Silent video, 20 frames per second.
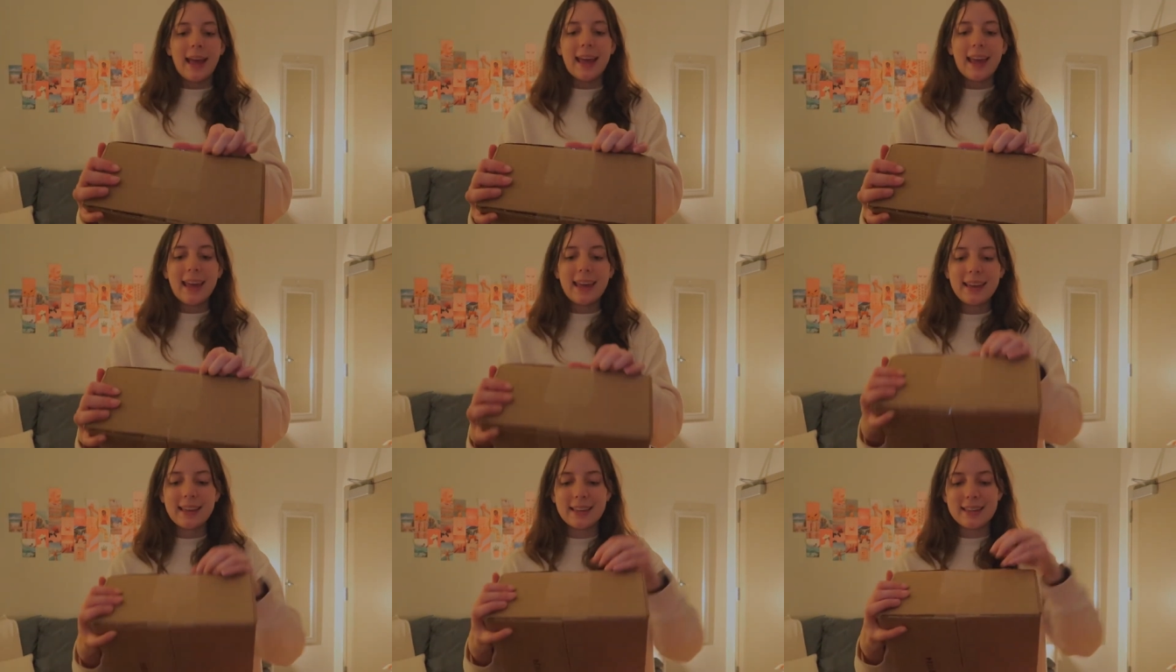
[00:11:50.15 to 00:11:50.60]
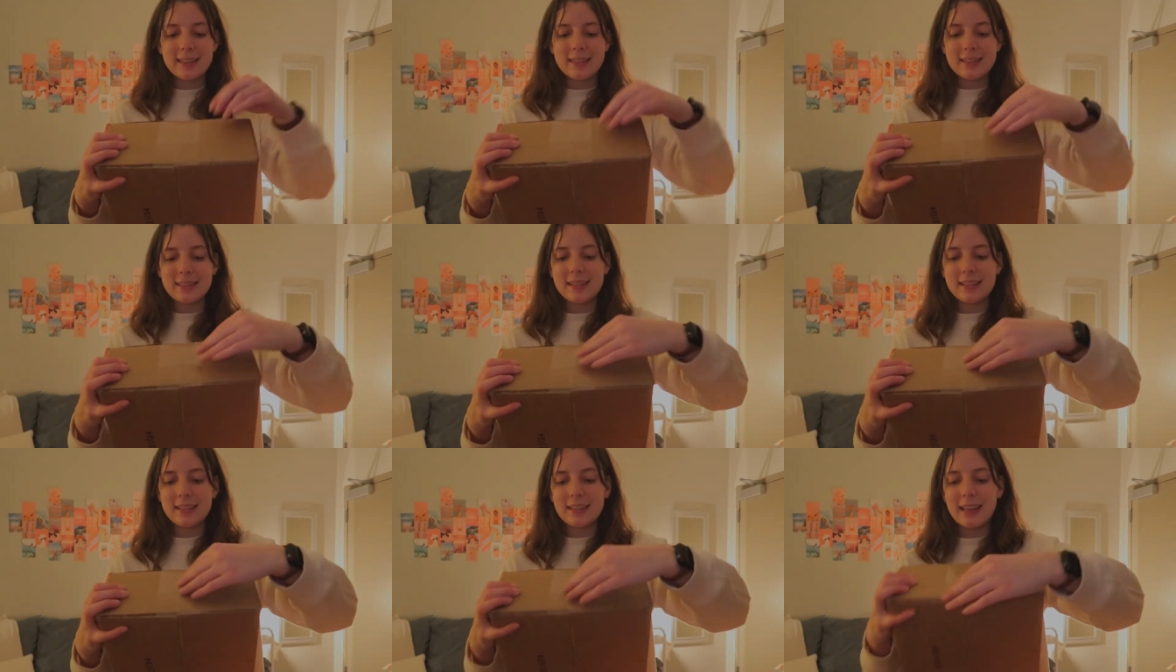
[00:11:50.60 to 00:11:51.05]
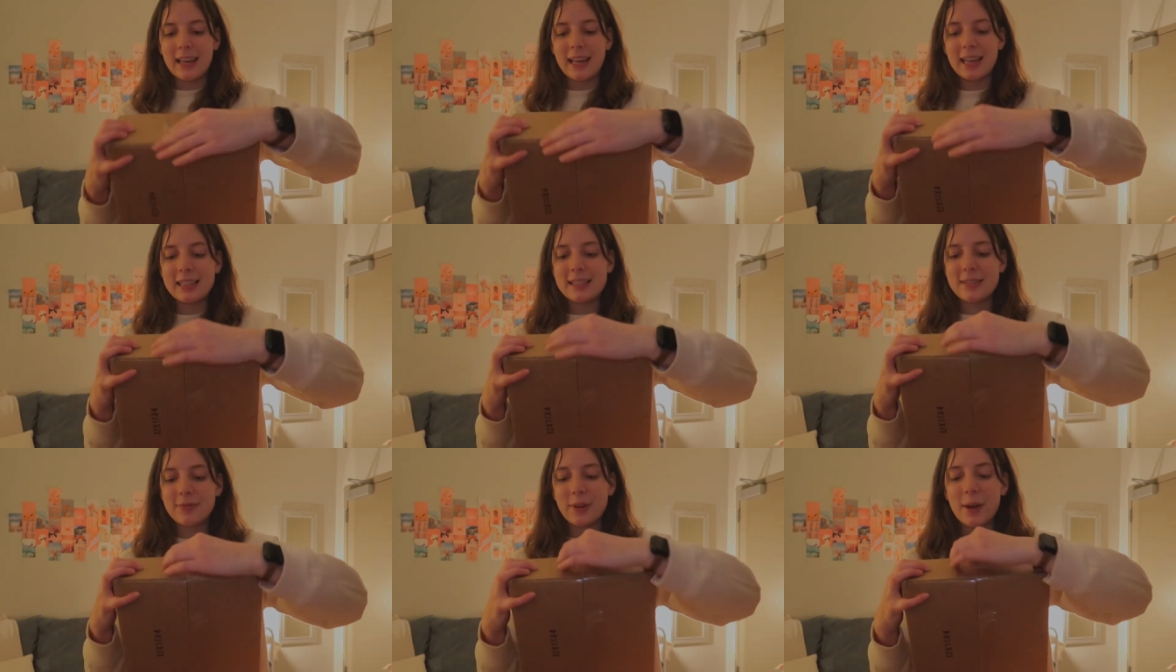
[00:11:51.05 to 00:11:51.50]
and
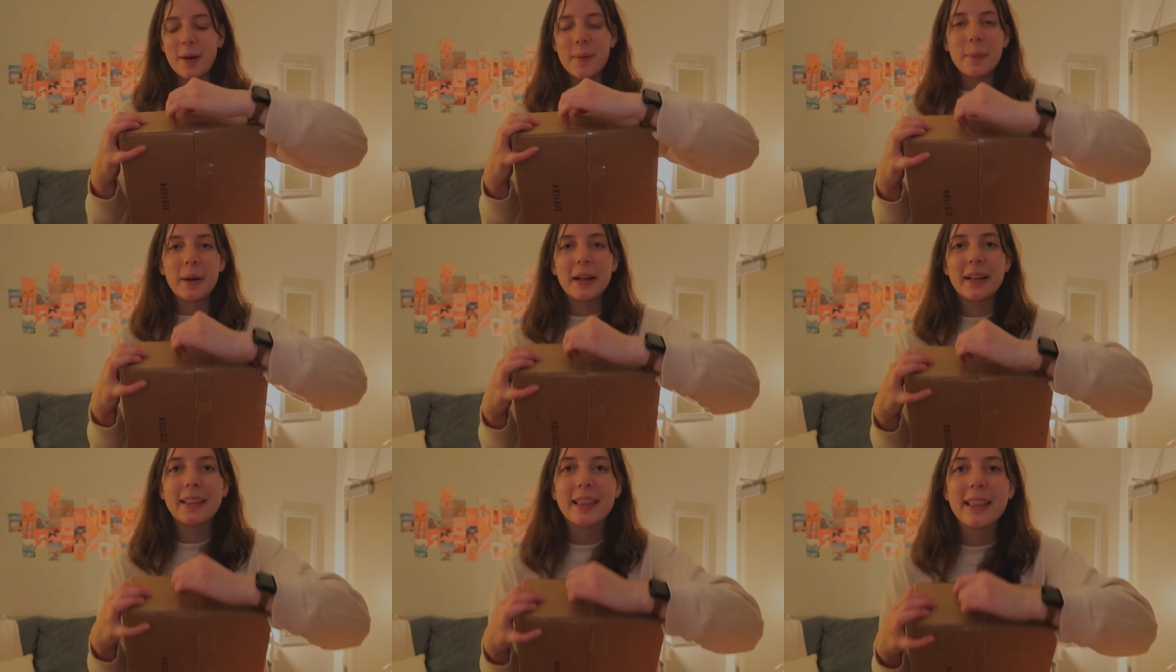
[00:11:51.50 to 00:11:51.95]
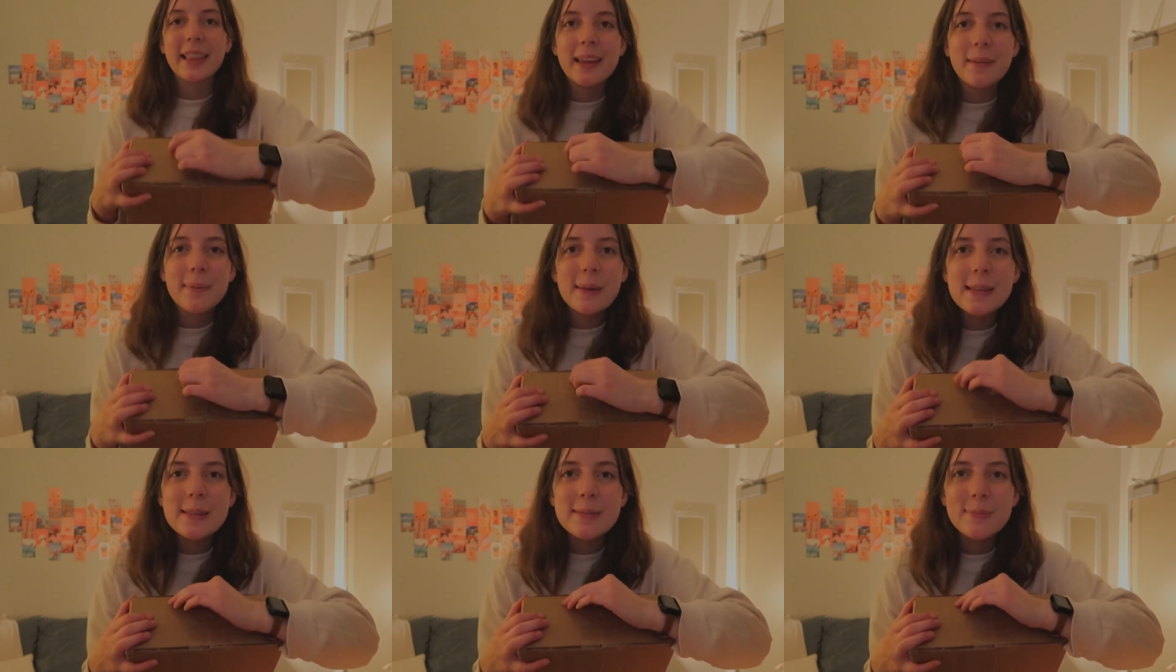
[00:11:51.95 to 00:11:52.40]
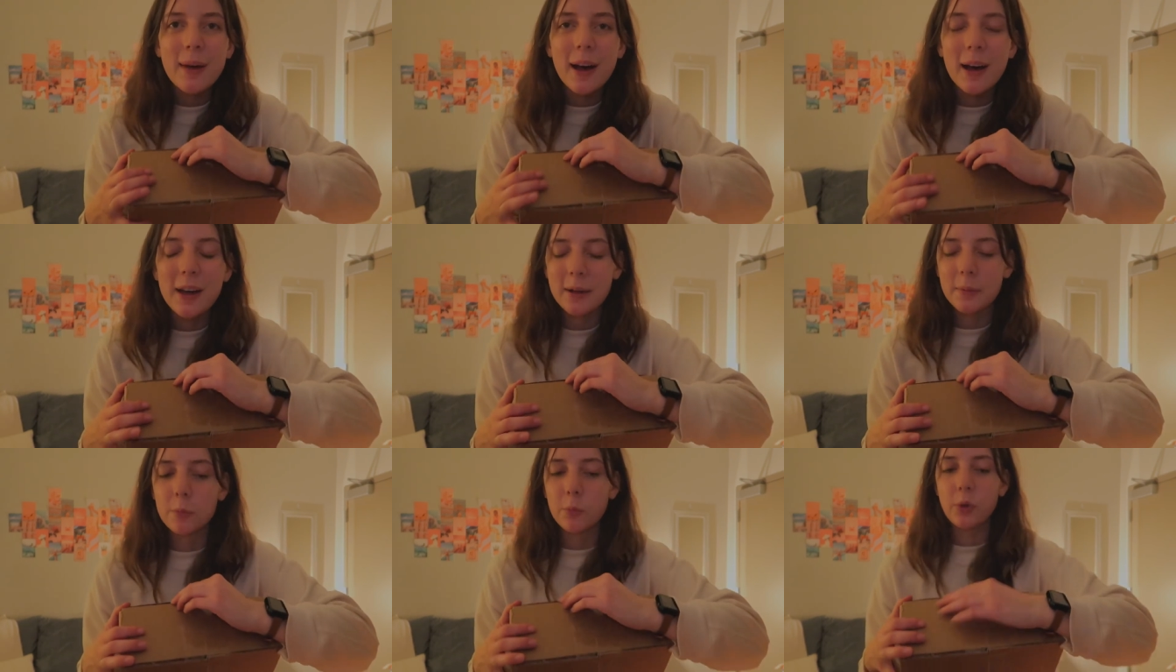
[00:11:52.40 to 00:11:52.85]
it's from Libby's
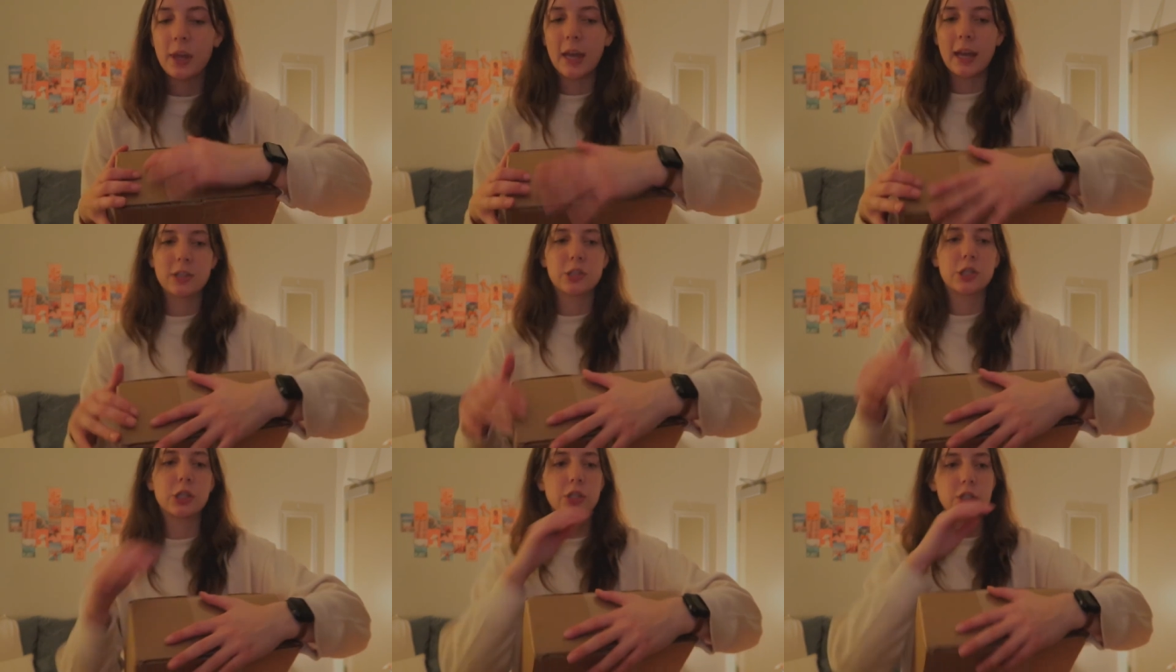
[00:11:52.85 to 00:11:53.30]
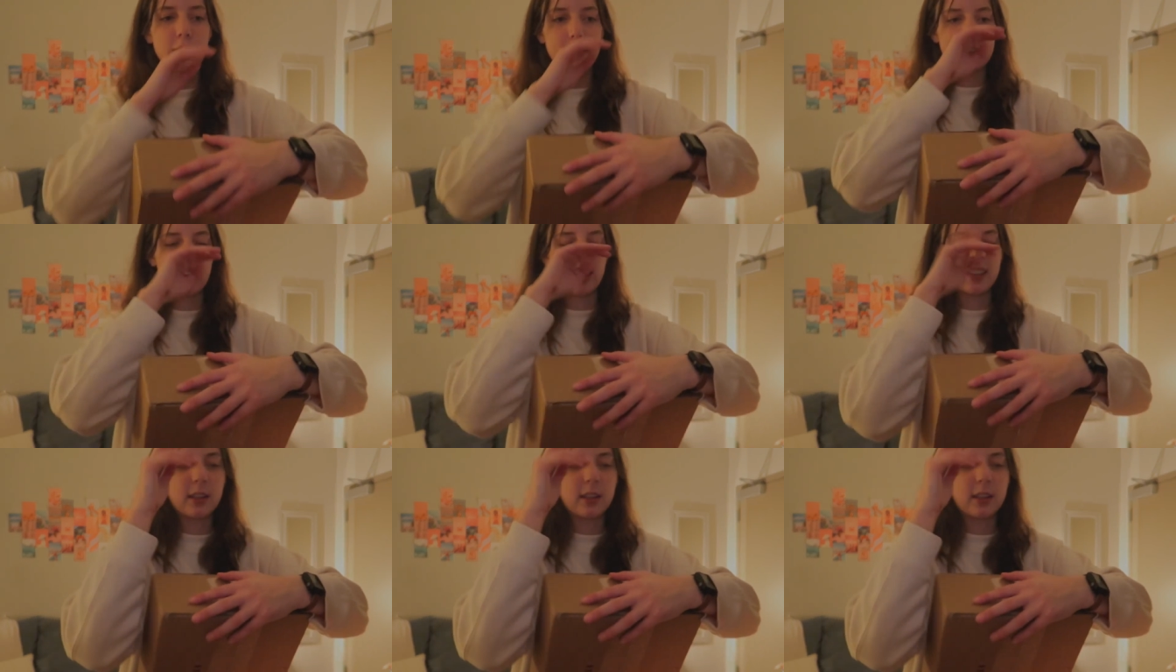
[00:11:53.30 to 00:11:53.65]
mom. We actually just got